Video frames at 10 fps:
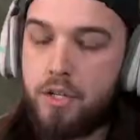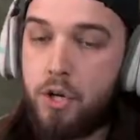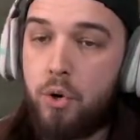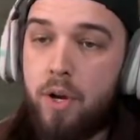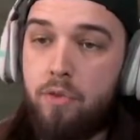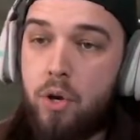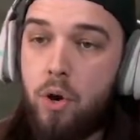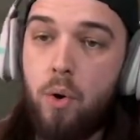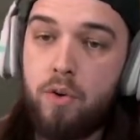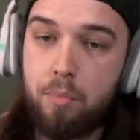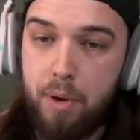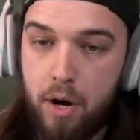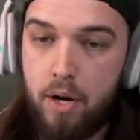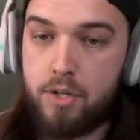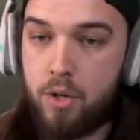So, if you go over to
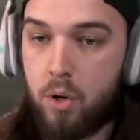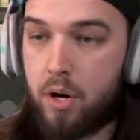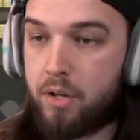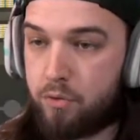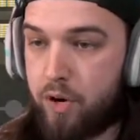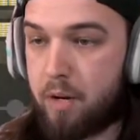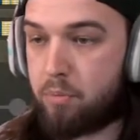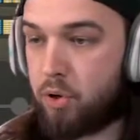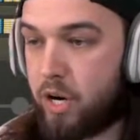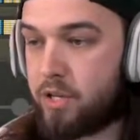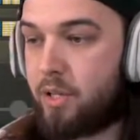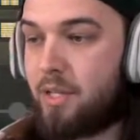Barracks, you go down a rank progression.